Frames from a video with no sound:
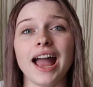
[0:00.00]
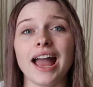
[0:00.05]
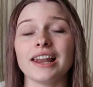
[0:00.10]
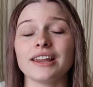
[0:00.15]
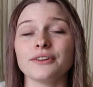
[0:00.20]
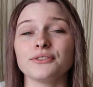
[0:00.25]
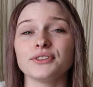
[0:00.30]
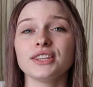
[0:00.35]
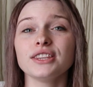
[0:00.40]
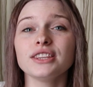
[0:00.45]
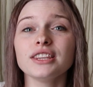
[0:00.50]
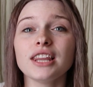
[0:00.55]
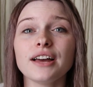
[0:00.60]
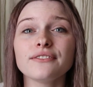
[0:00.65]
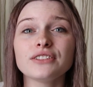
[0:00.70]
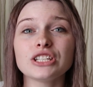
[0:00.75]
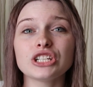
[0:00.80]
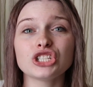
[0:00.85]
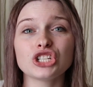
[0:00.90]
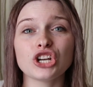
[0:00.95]
and I would
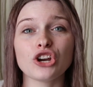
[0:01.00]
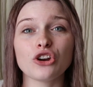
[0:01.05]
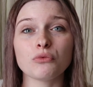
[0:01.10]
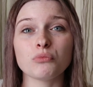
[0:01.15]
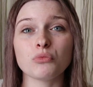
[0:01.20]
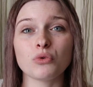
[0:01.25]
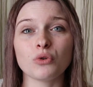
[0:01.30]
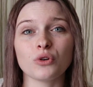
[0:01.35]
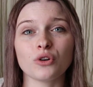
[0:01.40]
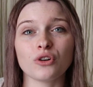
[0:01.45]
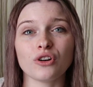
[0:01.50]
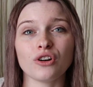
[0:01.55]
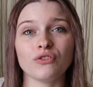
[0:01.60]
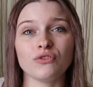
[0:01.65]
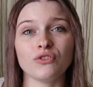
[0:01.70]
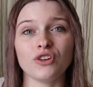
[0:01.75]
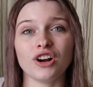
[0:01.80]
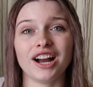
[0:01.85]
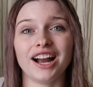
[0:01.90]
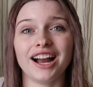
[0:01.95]
love to share more
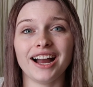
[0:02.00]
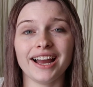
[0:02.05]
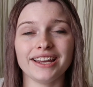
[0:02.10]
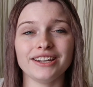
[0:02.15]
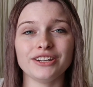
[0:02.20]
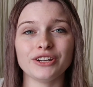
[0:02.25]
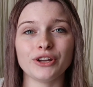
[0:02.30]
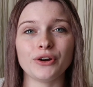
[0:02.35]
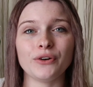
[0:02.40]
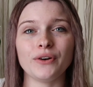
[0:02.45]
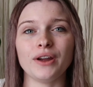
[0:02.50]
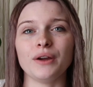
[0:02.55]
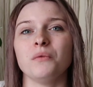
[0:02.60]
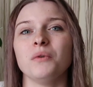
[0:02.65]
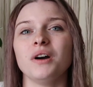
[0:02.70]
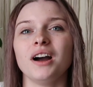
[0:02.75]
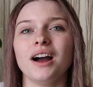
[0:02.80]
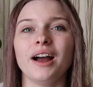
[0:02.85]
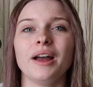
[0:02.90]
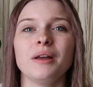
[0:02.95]
of what I know and
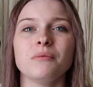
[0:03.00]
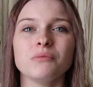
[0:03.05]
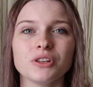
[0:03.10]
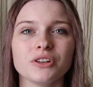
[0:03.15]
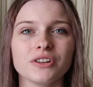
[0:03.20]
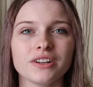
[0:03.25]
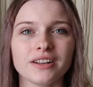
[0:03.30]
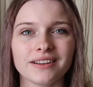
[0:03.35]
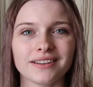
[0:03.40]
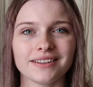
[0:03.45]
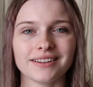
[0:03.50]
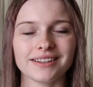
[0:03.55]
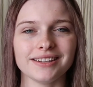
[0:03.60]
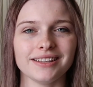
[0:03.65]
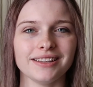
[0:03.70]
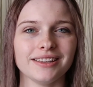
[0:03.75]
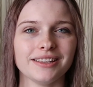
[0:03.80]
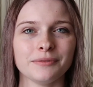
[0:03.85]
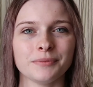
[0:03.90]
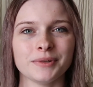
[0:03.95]
what I'm learning on a
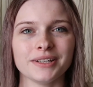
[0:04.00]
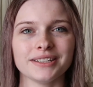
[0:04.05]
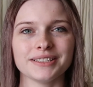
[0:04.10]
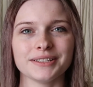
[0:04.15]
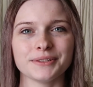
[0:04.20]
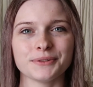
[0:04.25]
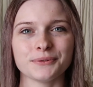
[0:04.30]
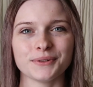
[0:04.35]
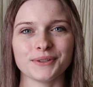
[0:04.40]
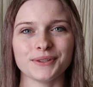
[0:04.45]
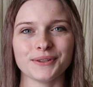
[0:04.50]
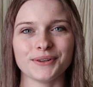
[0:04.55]
daily basis with